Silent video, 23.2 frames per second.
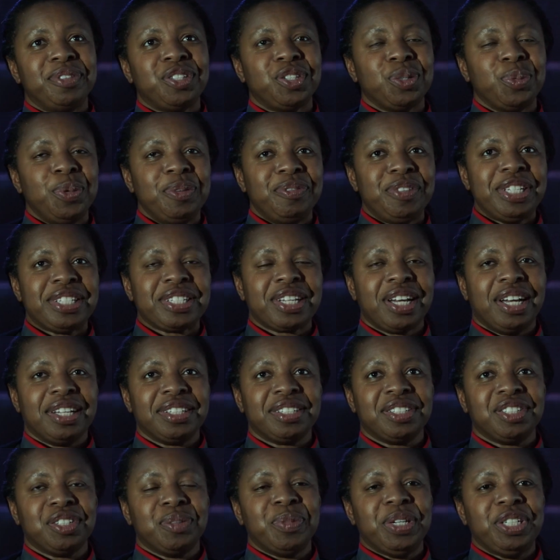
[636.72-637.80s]
So we've
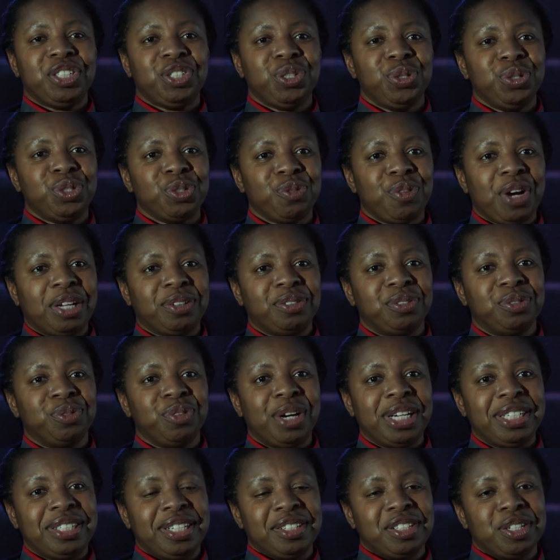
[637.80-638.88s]
discussed some issues around
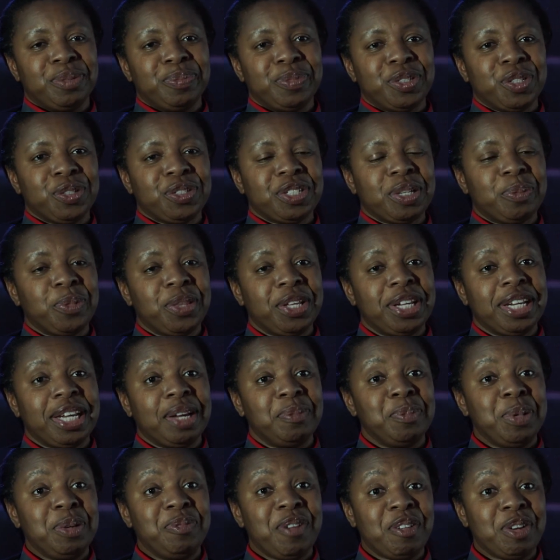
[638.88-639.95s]
racism. So some of it can
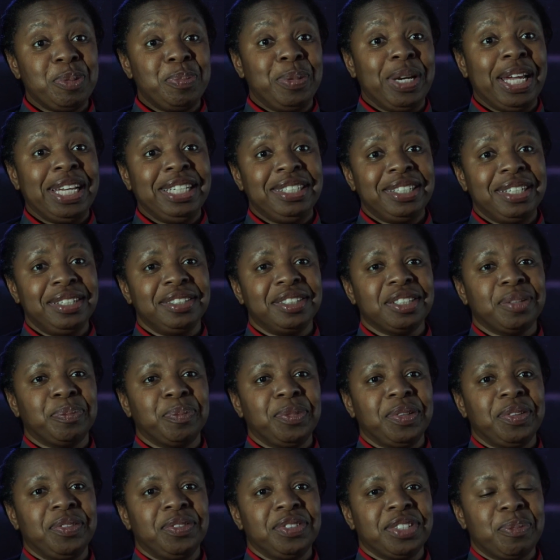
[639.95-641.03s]
be very blatant,
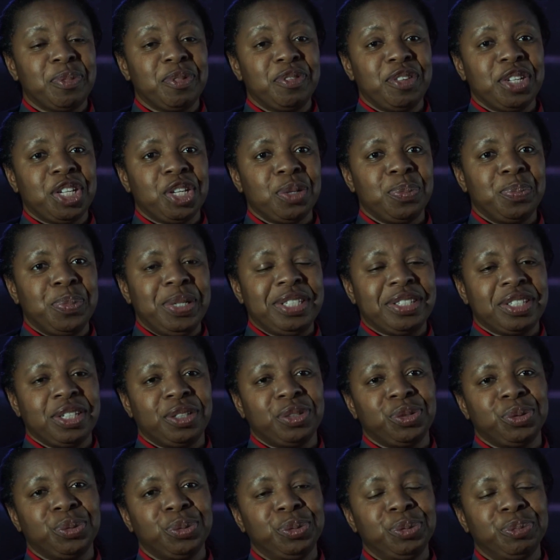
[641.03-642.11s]
some some of it can be
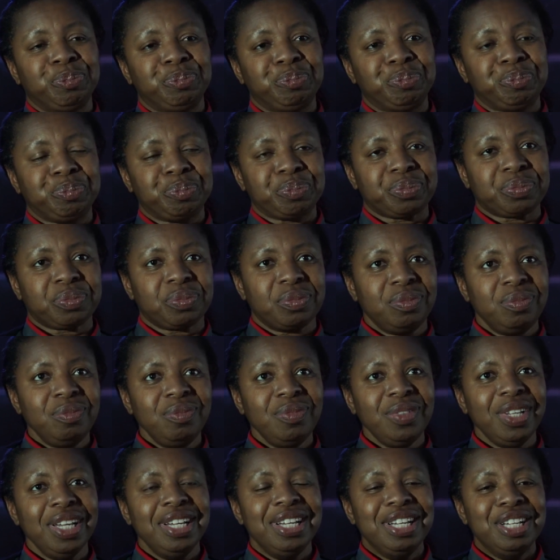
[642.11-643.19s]
subtle.
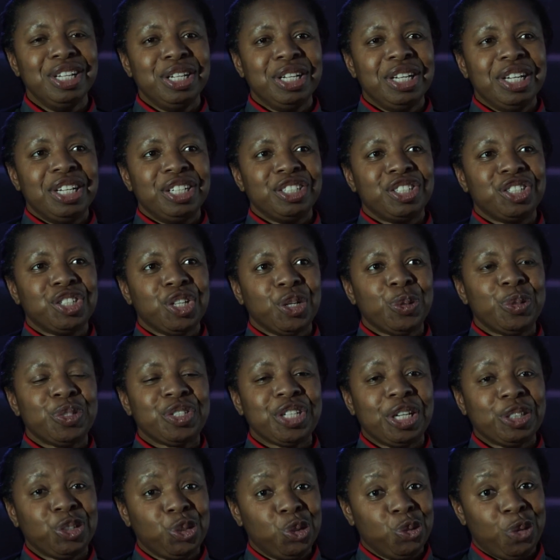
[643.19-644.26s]
So
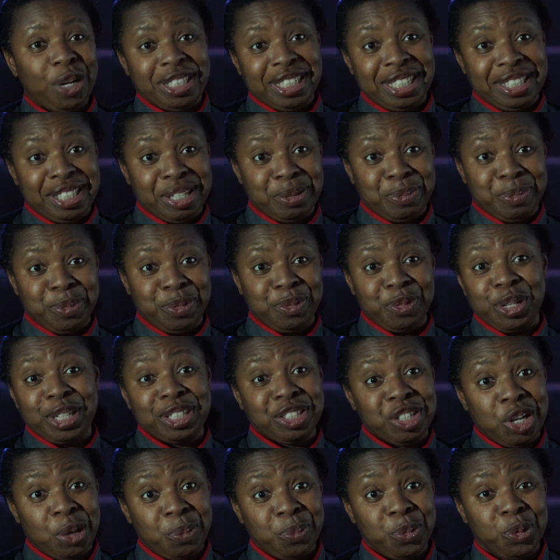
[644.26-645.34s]
subtle racism, for
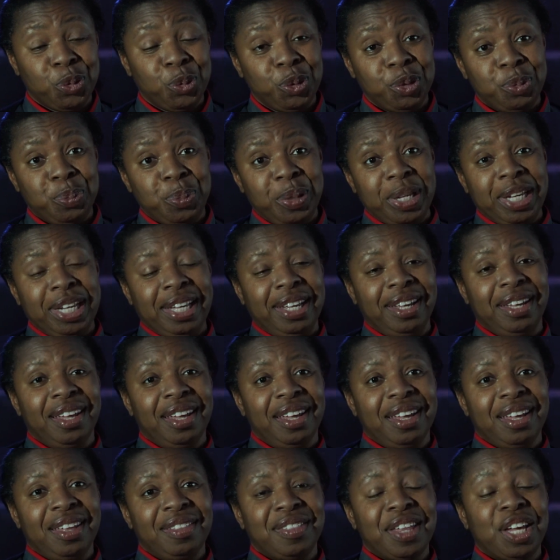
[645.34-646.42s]
example, would be
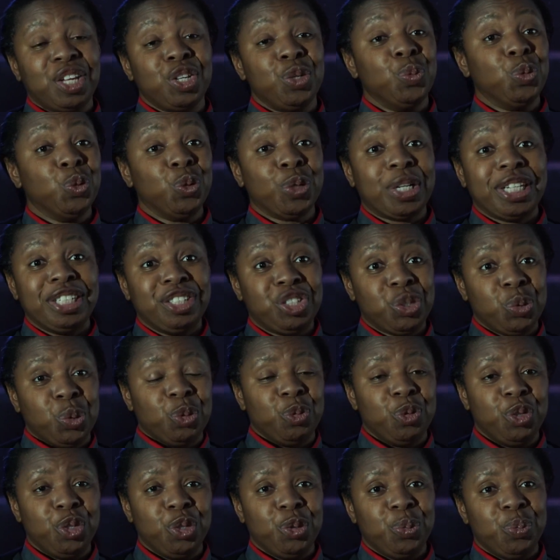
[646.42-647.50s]
that you walk into a
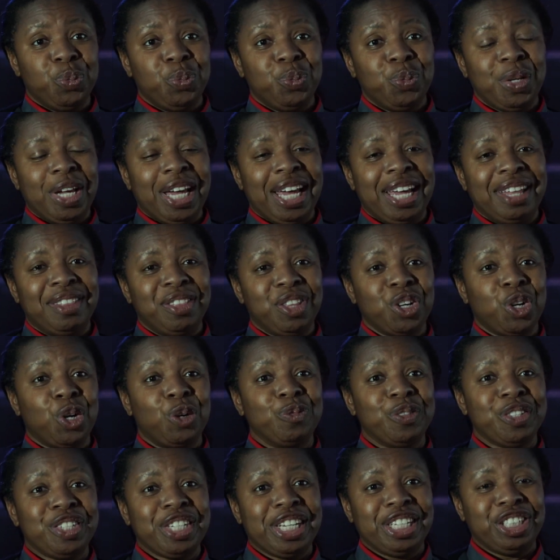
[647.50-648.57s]
room and the
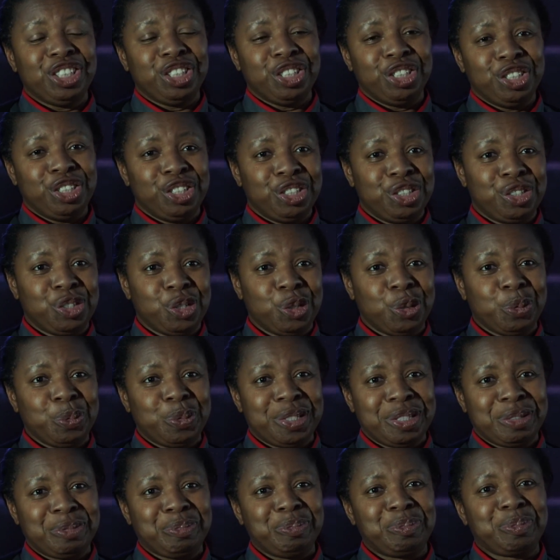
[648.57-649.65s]
conversation
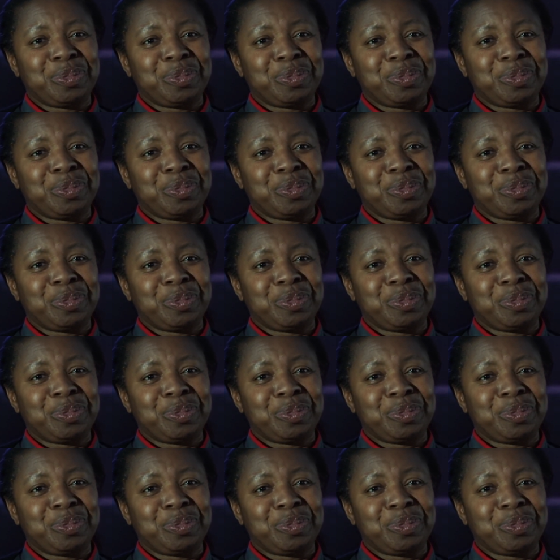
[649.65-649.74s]
stops.